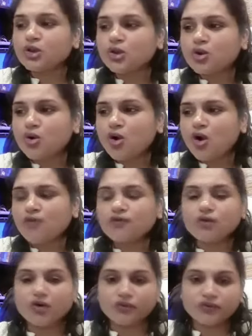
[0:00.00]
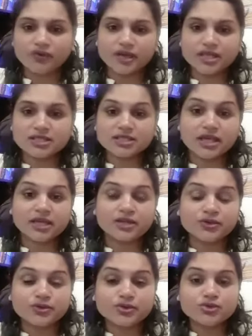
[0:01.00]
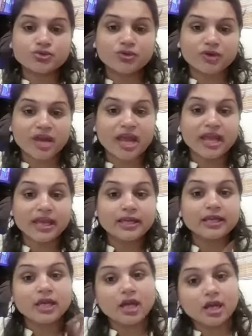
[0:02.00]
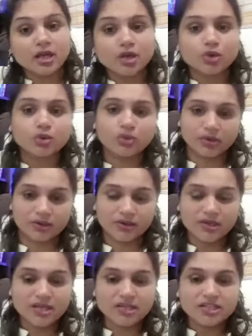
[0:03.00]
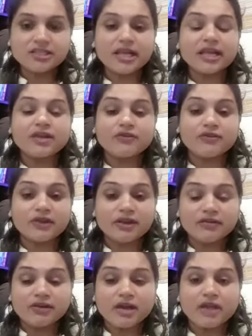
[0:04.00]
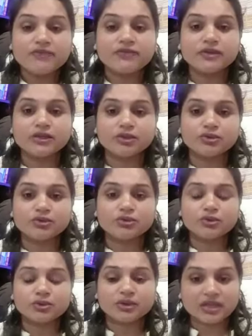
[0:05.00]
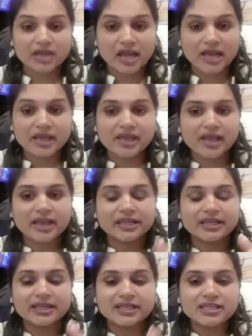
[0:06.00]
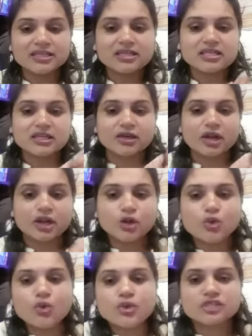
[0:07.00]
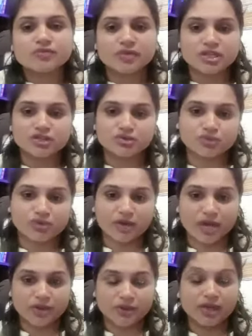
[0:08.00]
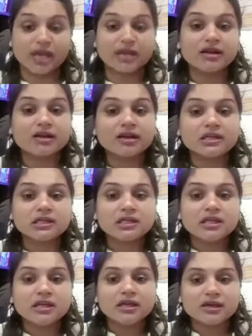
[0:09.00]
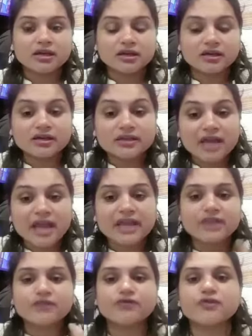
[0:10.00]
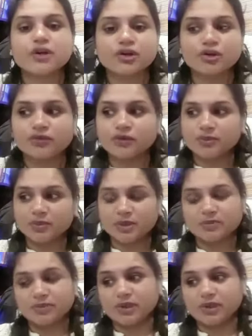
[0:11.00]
low of confidence and used to cry in alone. She's like, whenever I feel to cry, I need a alone space to cry only. I can't cry in front of the people.